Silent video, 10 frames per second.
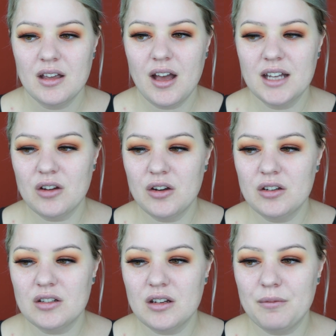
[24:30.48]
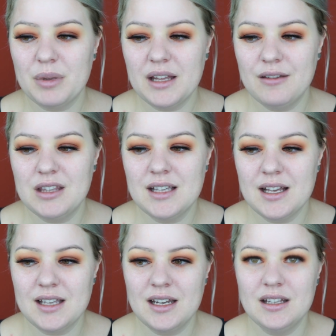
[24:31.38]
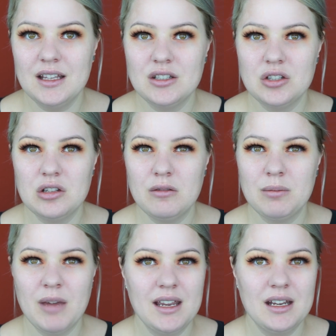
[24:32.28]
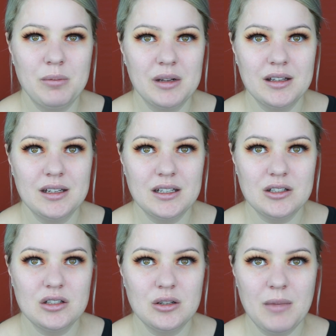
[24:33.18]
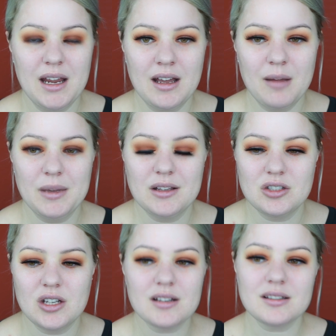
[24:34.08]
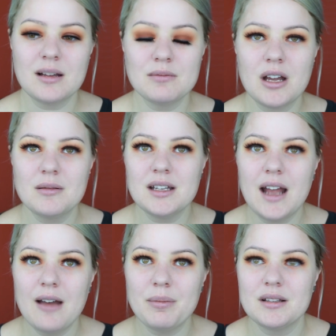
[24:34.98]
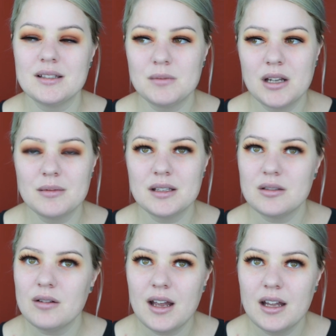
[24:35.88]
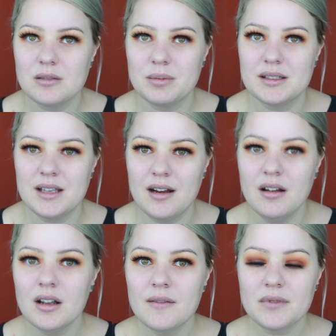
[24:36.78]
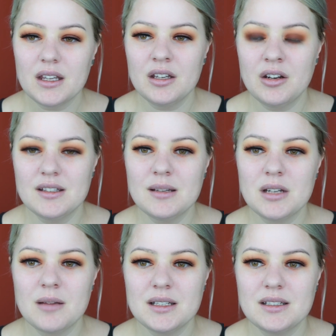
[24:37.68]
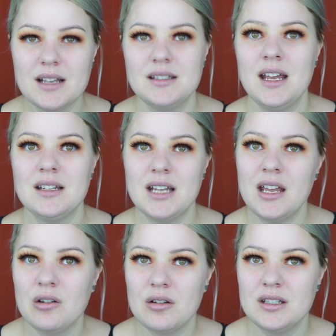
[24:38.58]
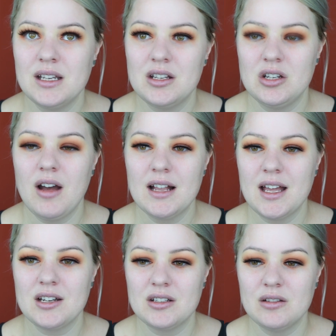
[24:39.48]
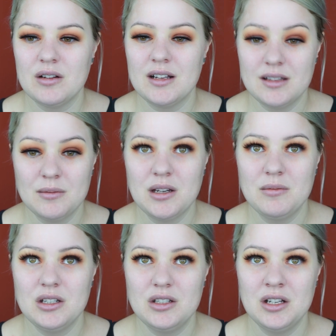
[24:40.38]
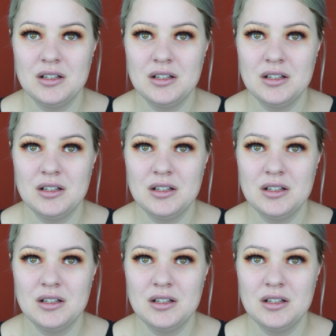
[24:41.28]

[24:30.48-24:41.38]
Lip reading: I don't believe this has anything to do with my inability to do makeup. It's just sometimes it happens, sometimes it's not 100%. you know, sometimes it does take 10 goes to get your eyelashes on, and sometimes you